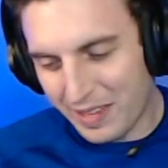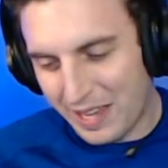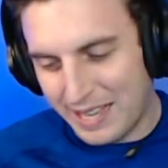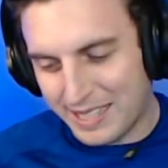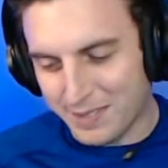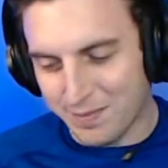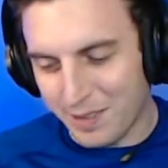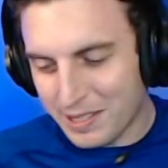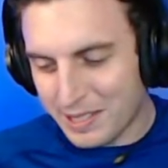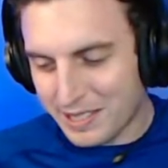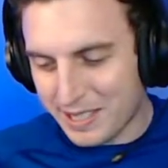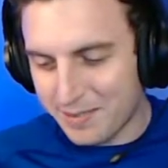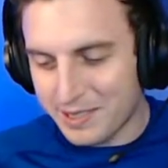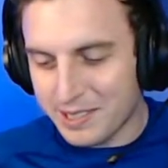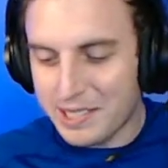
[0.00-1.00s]
As much as
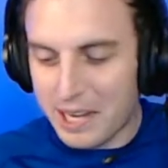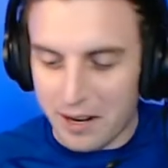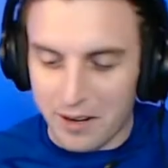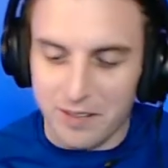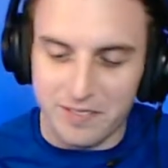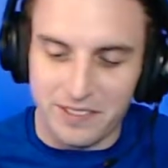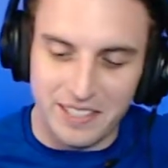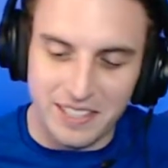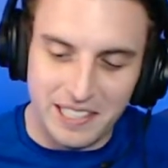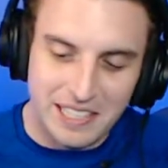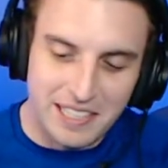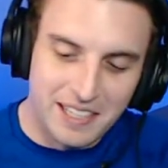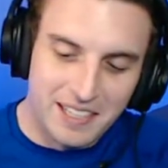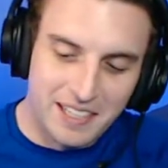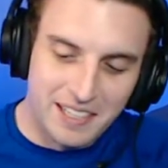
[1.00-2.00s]
I'm scared of it,
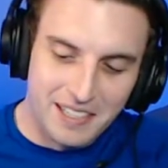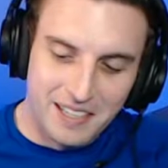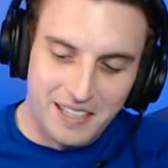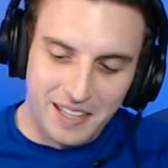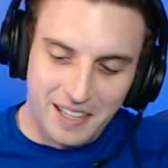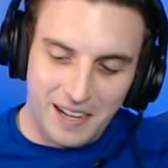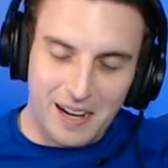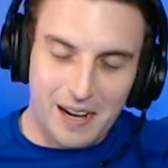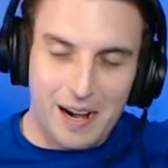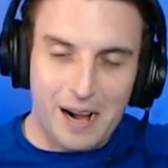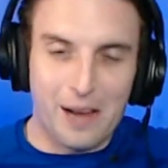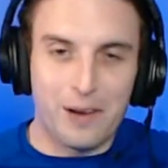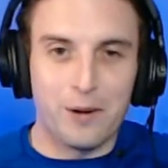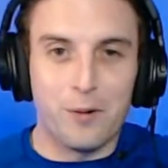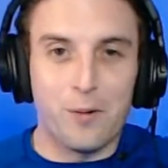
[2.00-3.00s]

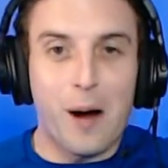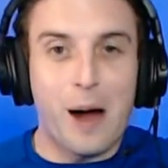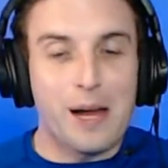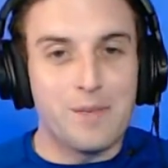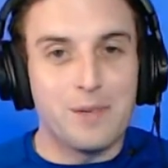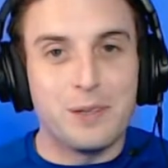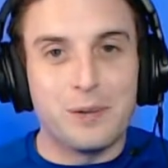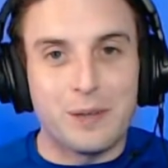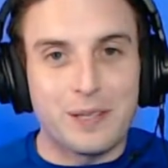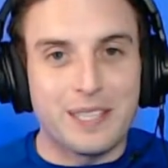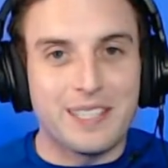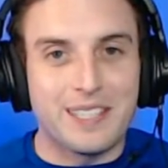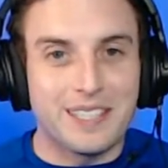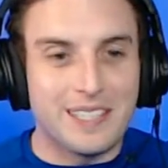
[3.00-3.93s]
I know why I'm doing it,